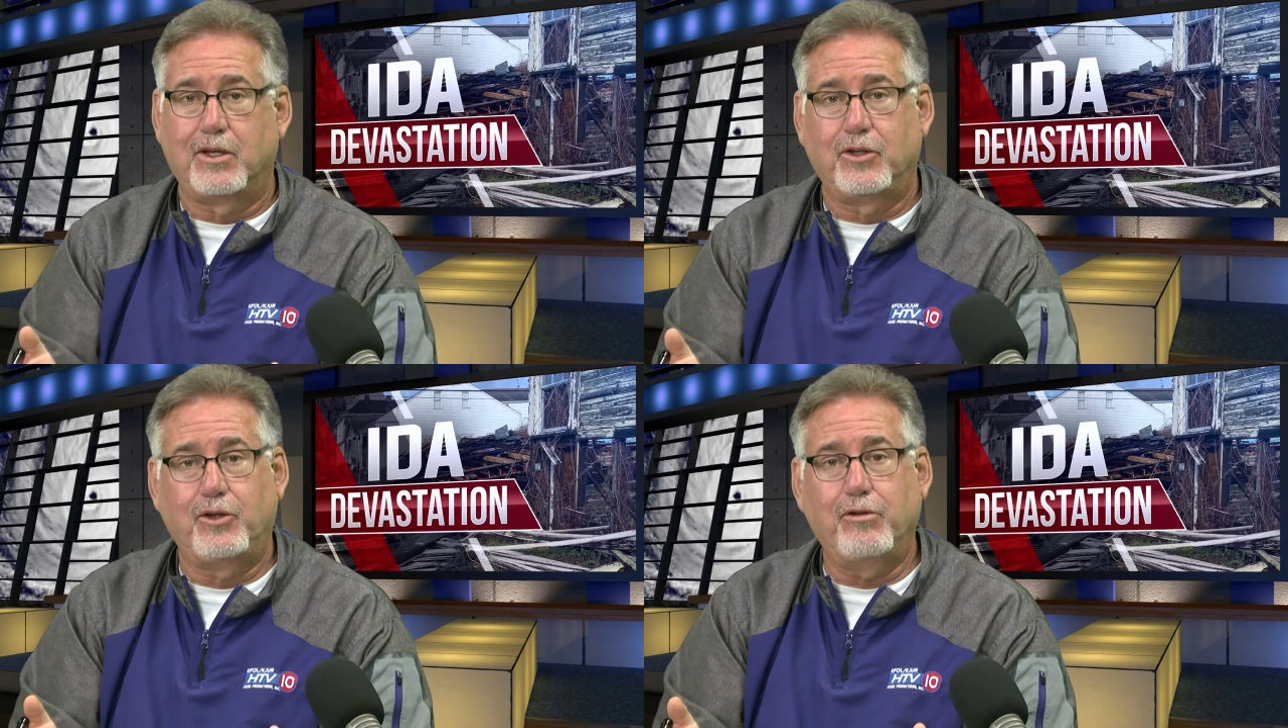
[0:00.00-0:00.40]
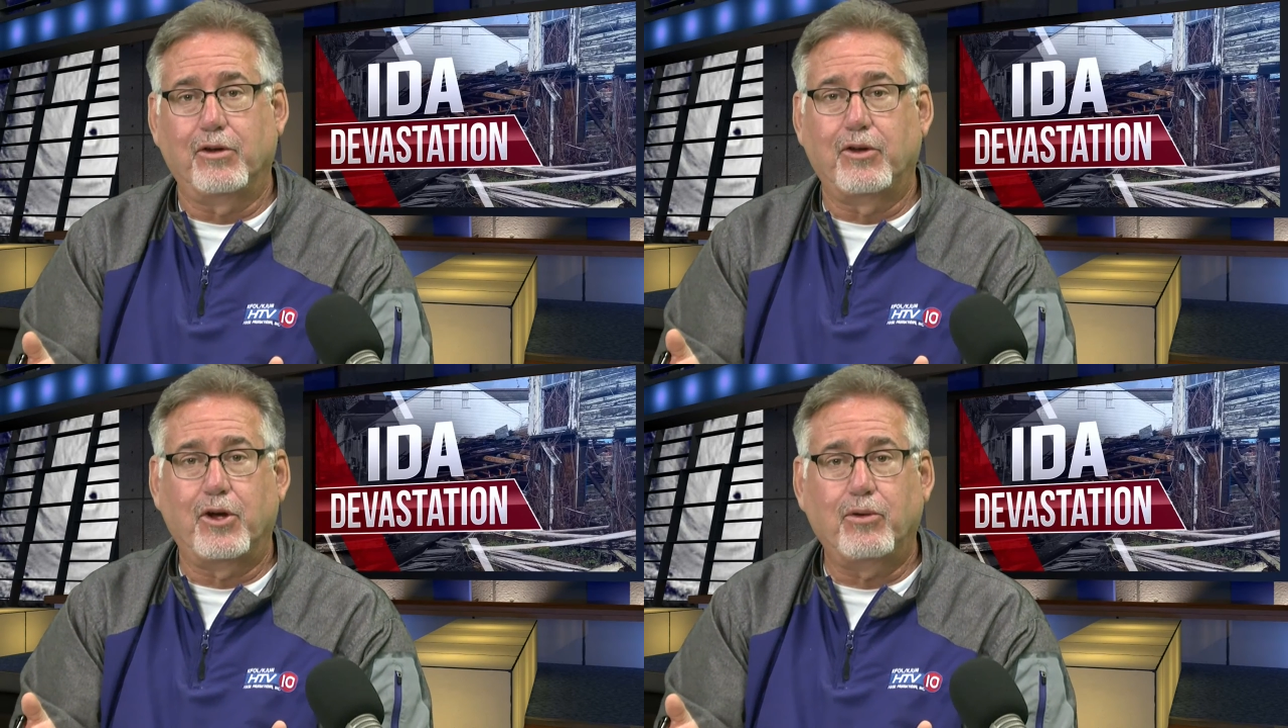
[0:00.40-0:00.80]
You
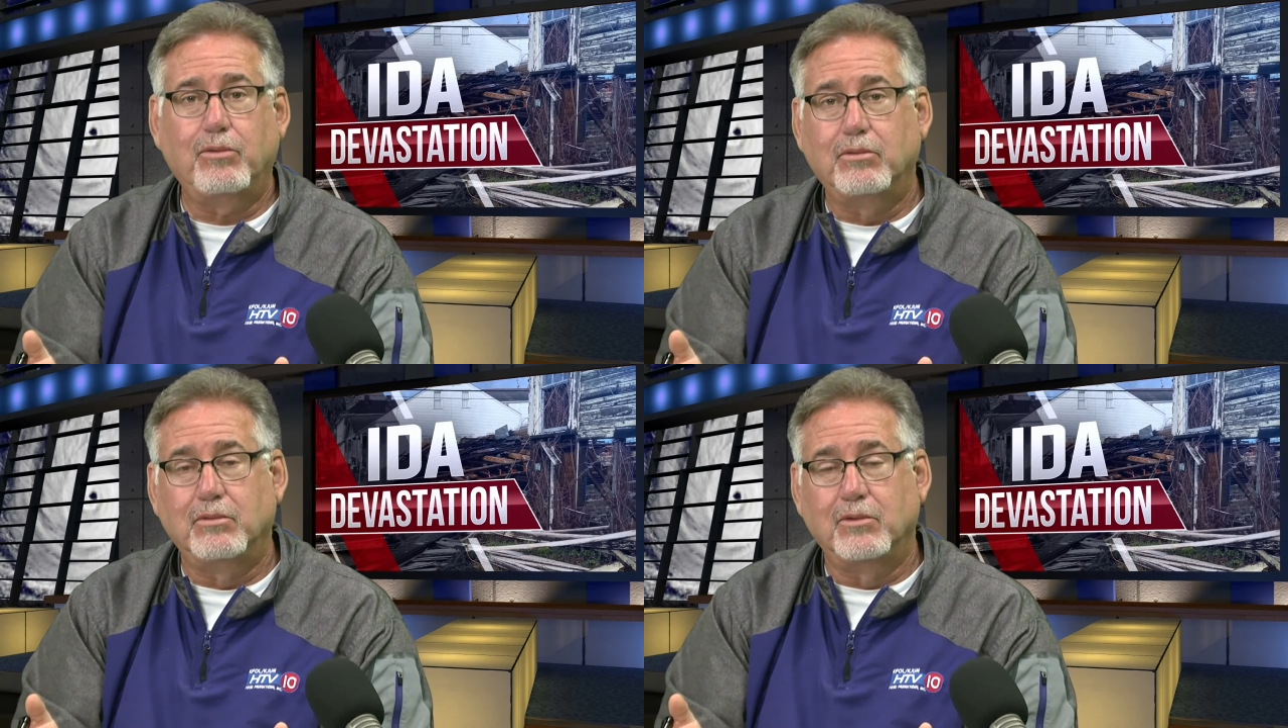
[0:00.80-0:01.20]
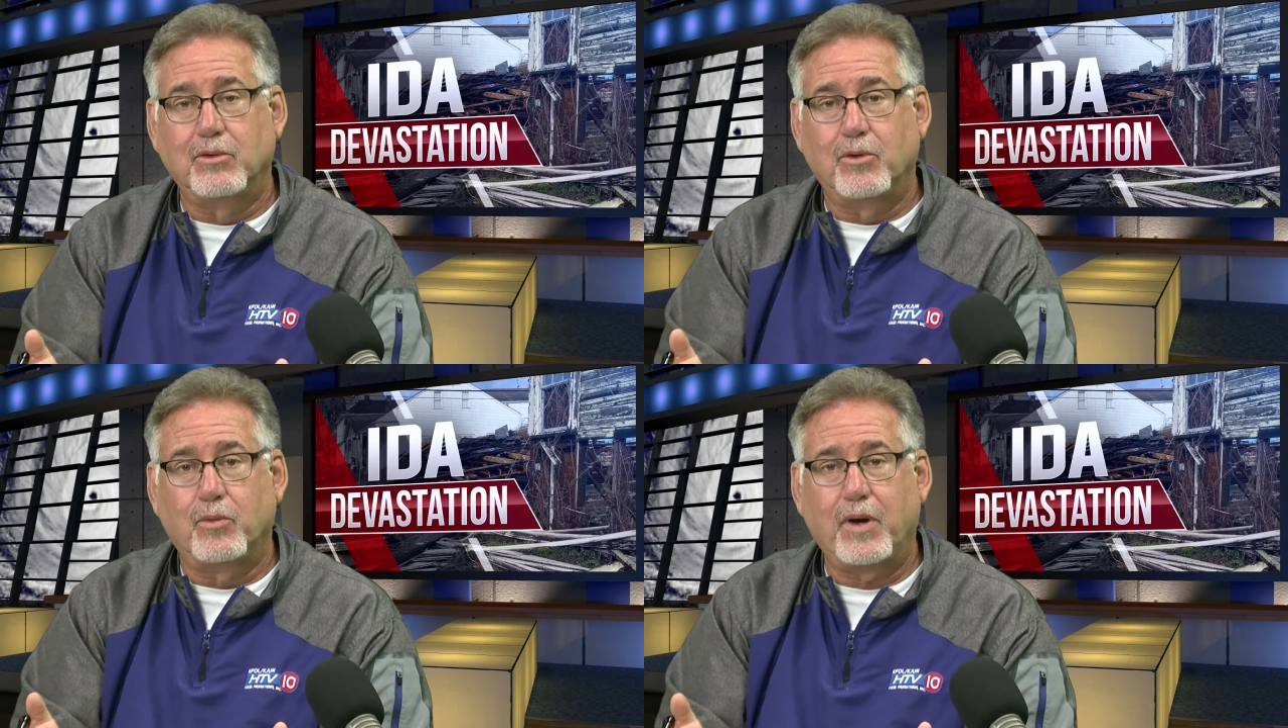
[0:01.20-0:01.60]
don't know
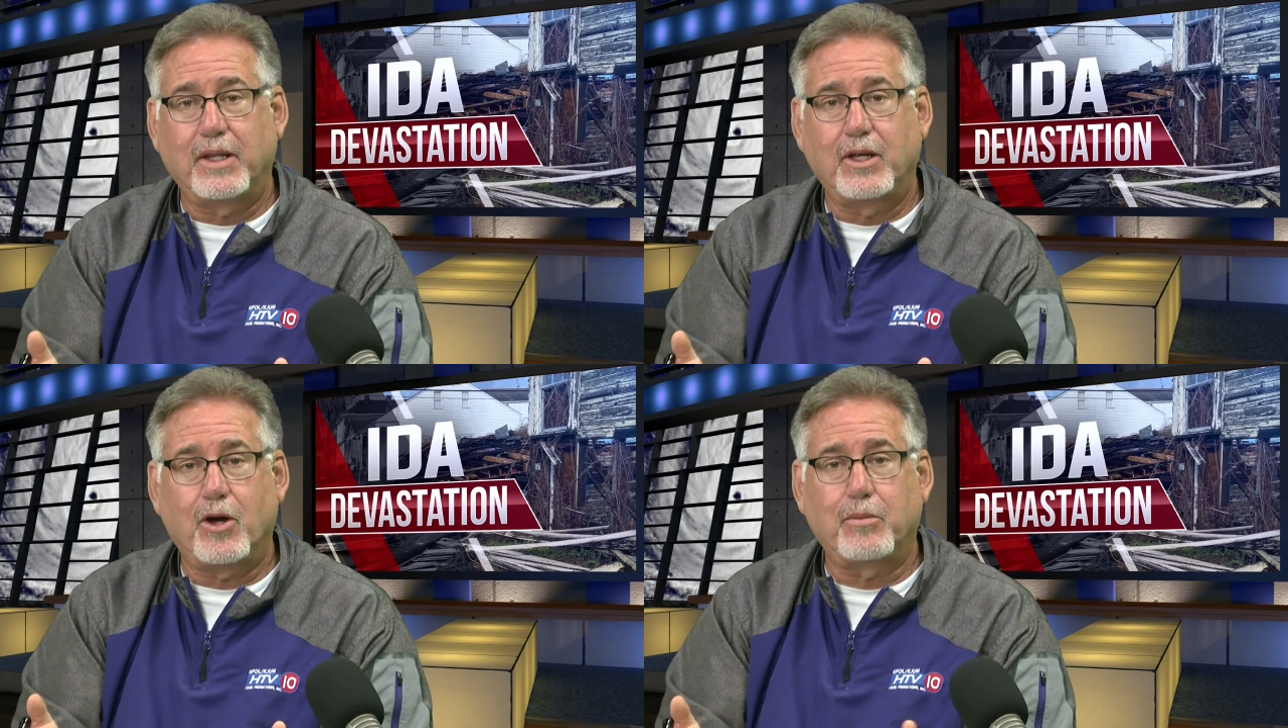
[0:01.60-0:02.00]
where they are,